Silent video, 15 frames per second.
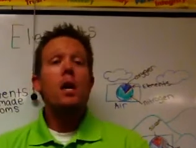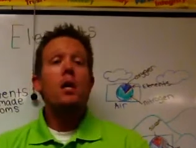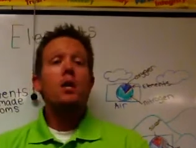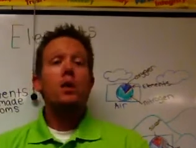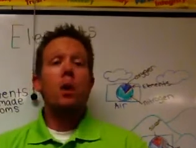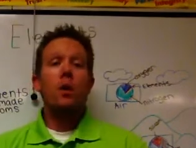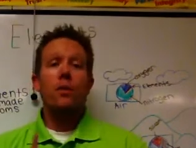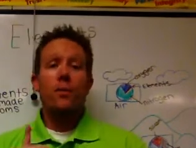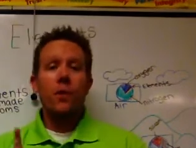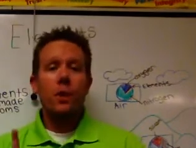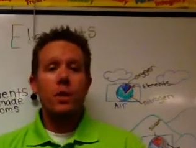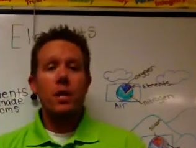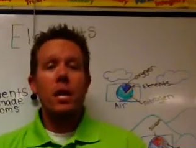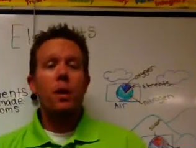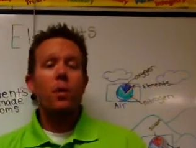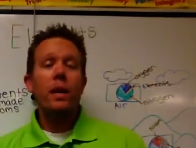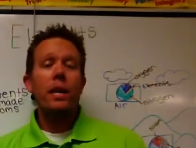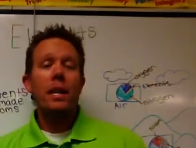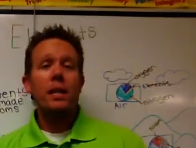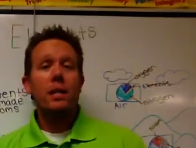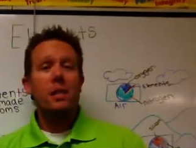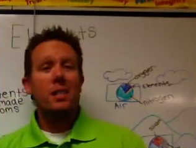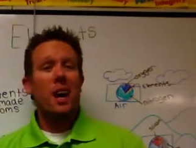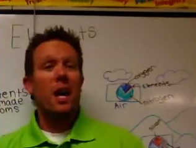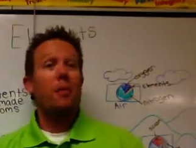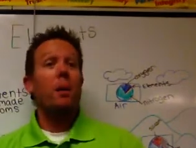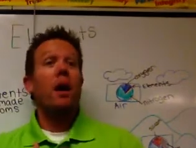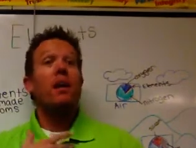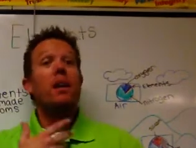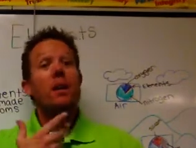So the first thing we need to talk
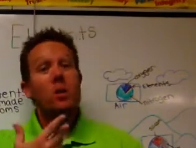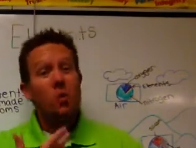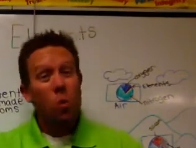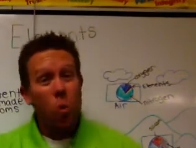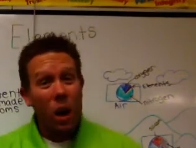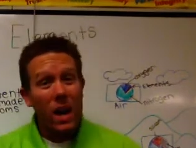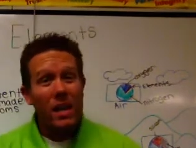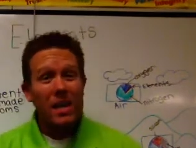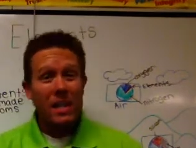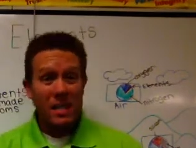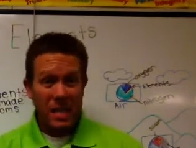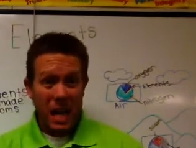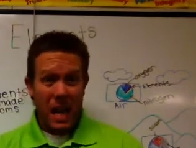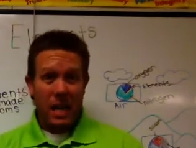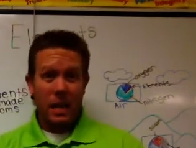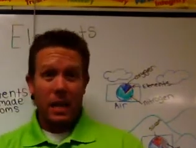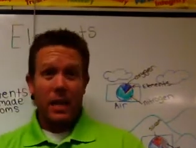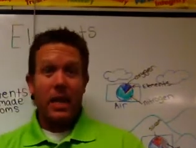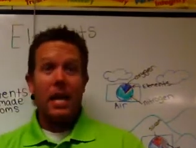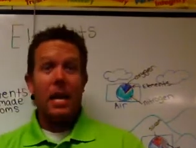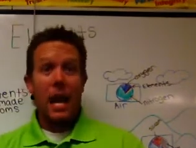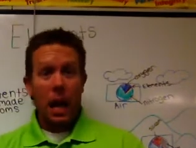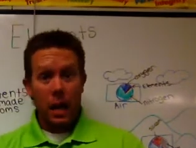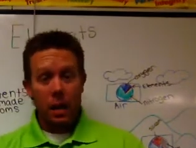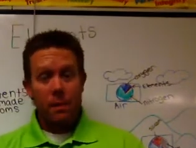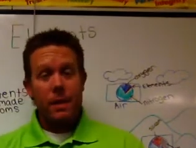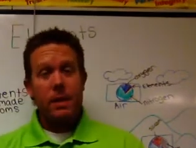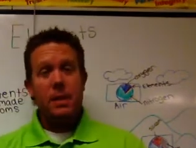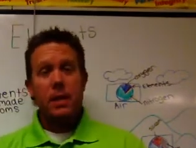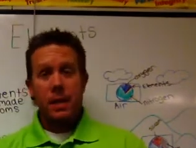about is what exactly an
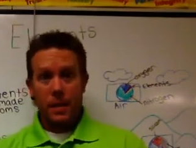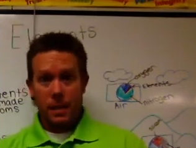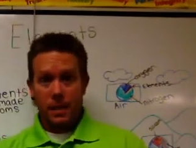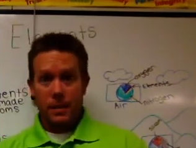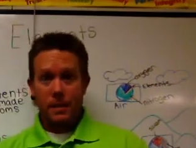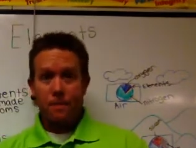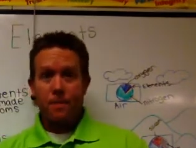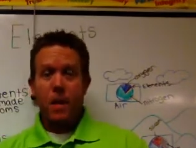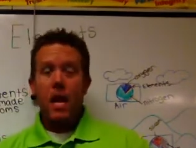element is.